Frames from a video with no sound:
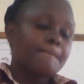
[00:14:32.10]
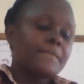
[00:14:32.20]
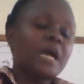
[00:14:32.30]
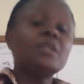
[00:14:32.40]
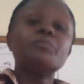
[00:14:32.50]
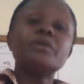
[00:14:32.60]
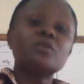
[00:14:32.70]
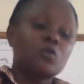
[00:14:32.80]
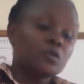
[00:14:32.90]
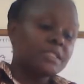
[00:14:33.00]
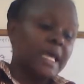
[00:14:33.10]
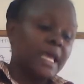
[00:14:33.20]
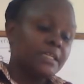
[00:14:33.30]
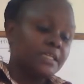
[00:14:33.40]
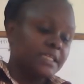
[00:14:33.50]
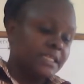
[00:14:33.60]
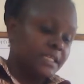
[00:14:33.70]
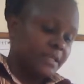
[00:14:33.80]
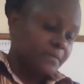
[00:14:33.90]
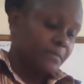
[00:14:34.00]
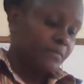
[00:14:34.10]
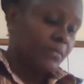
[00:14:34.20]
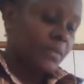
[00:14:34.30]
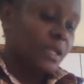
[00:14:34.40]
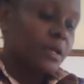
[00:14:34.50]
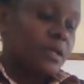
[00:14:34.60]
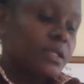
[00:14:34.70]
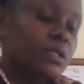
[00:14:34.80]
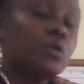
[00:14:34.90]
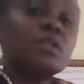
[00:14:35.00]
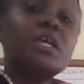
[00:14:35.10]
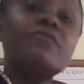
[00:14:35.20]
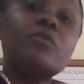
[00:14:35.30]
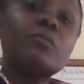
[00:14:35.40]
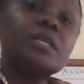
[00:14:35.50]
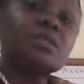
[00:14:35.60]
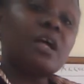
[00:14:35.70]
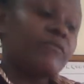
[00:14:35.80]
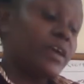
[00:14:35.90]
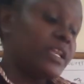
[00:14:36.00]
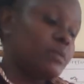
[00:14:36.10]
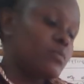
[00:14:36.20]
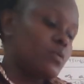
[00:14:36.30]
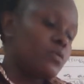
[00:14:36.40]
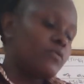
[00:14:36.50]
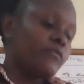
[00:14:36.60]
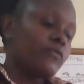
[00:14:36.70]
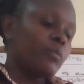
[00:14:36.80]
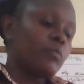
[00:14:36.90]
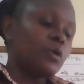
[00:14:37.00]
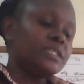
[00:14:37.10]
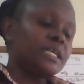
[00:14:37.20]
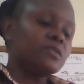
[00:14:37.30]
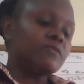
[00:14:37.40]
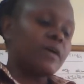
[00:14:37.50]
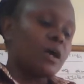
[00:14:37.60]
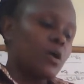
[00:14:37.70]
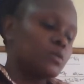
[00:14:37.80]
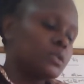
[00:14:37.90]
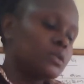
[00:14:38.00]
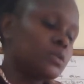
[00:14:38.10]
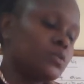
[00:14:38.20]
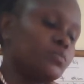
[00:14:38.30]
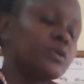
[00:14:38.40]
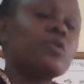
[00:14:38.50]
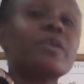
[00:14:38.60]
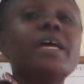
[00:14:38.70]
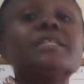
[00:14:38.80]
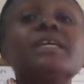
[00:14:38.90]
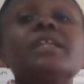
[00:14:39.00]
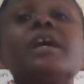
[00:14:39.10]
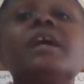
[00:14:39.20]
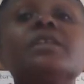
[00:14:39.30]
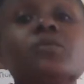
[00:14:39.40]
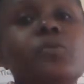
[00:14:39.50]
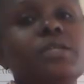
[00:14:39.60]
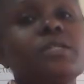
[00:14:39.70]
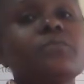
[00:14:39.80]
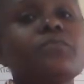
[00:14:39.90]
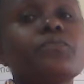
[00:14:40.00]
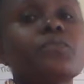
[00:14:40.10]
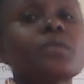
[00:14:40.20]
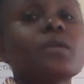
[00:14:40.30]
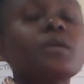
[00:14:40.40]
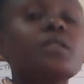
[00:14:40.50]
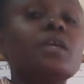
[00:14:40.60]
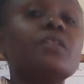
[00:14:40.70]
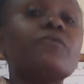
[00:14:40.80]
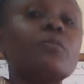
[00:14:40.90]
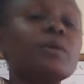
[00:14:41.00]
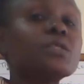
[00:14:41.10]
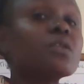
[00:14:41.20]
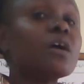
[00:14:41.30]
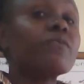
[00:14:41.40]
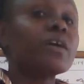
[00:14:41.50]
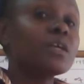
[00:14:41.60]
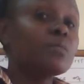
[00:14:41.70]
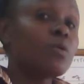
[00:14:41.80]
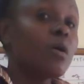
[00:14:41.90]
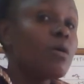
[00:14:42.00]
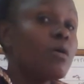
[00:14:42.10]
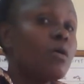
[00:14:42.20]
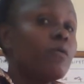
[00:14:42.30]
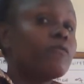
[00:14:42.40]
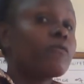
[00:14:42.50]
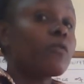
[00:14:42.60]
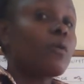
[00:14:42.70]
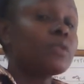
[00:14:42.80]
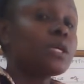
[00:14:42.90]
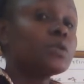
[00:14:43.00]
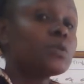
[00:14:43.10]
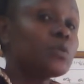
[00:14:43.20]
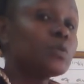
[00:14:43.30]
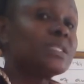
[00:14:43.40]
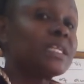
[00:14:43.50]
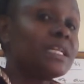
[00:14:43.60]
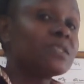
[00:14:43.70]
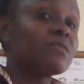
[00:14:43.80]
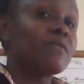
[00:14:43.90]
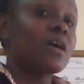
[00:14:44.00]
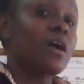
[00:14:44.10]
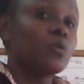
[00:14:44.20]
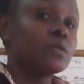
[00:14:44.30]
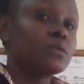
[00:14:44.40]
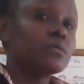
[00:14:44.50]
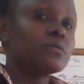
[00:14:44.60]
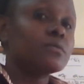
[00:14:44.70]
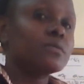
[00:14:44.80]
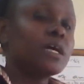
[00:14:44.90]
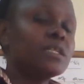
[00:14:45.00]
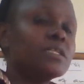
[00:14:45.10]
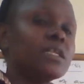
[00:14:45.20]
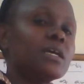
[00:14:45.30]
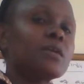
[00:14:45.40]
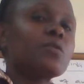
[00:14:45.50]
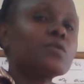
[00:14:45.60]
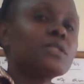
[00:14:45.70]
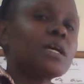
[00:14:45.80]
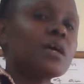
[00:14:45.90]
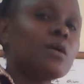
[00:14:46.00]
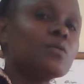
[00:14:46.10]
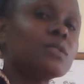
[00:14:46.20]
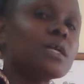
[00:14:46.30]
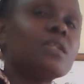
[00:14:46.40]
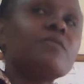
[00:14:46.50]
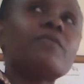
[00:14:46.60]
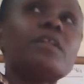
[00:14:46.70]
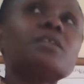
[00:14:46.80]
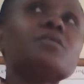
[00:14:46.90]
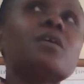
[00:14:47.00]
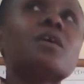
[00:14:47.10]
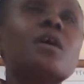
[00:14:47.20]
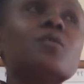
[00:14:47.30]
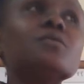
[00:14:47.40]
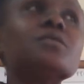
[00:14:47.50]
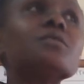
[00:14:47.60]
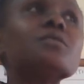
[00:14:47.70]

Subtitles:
can be reconciled easily. So the information available from both sets of accounts should be correct and adequate. The information available from the two sets of accounts, that is the cost accounts and the financial accounts,